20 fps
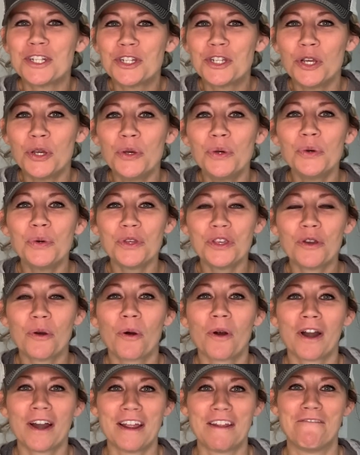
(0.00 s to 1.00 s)
to
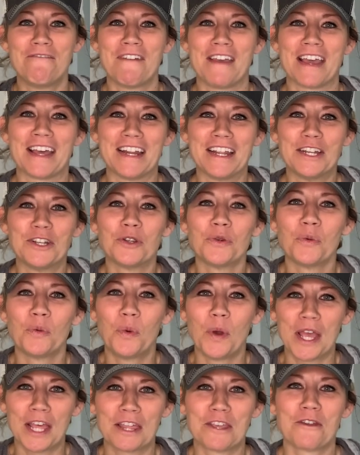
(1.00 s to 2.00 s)
your advantage
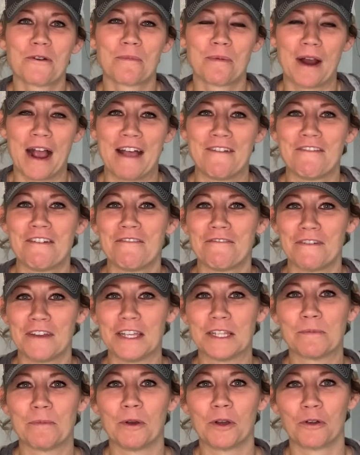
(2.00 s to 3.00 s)
with your private
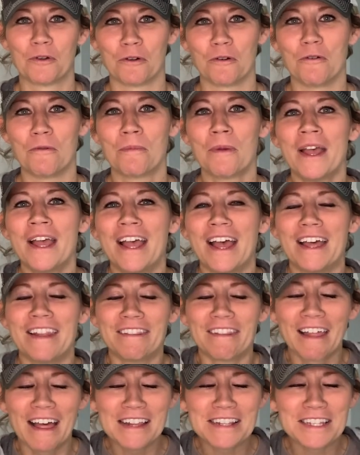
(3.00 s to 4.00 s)
Facebook group,
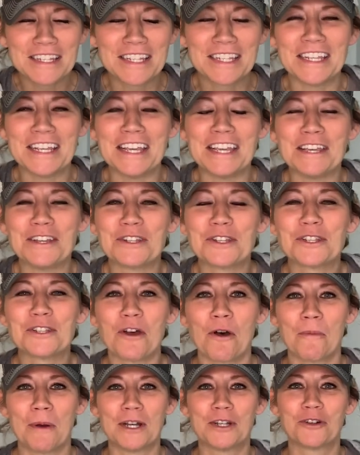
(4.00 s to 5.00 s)
and let's see
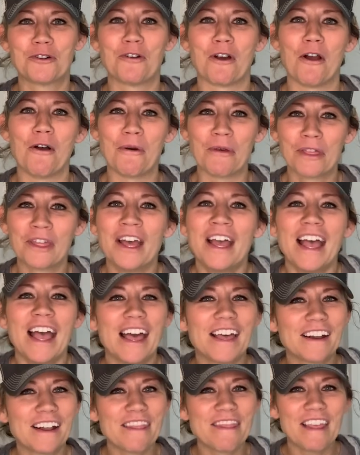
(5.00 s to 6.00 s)
so much growth.
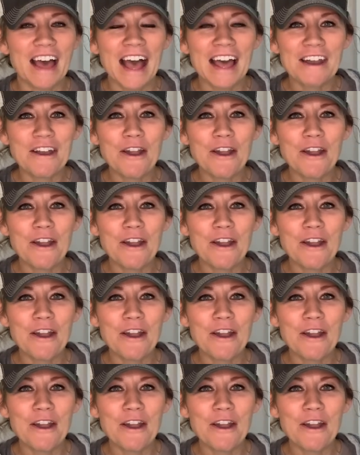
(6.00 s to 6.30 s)
And on that